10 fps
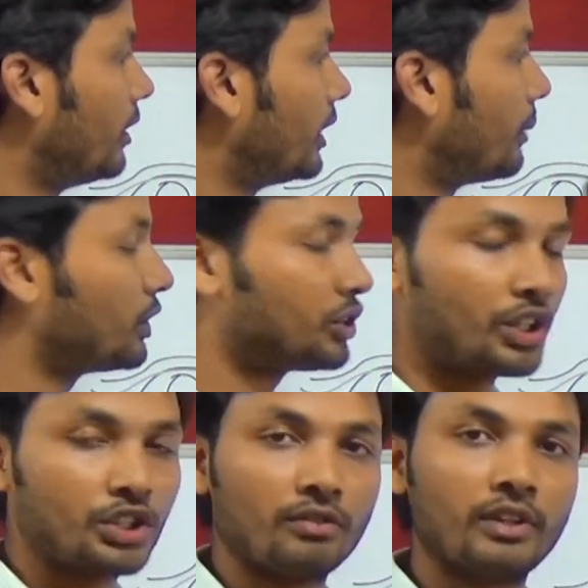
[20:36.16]

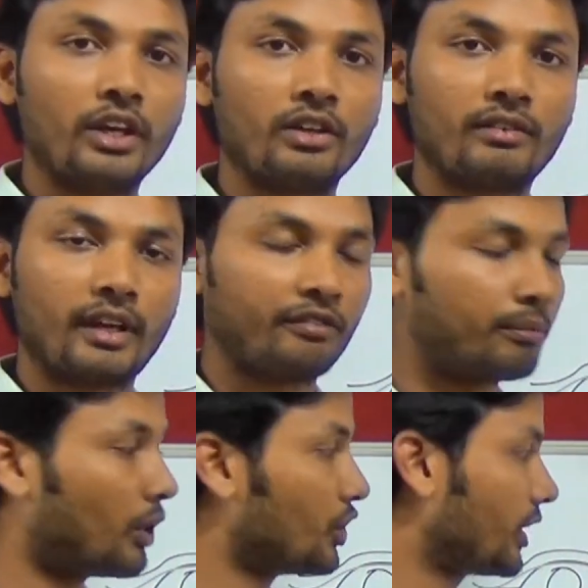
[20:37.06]
demonstration of the
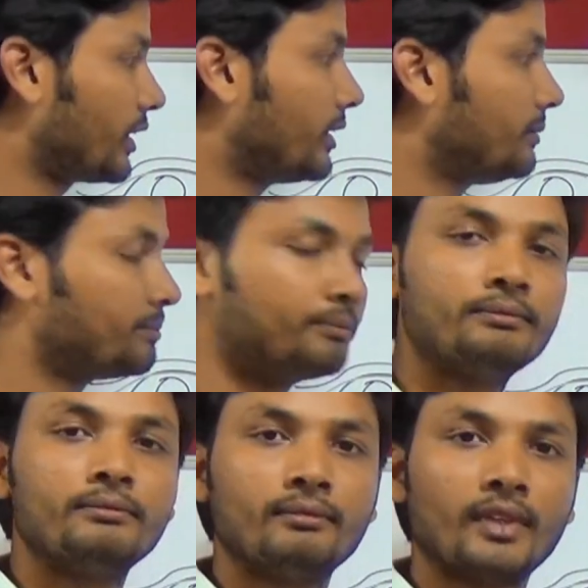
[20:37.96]
aircraft project.
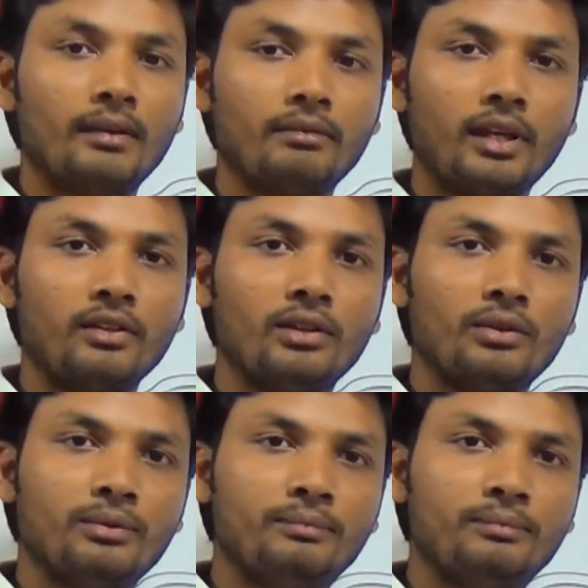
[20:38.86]
Thank you.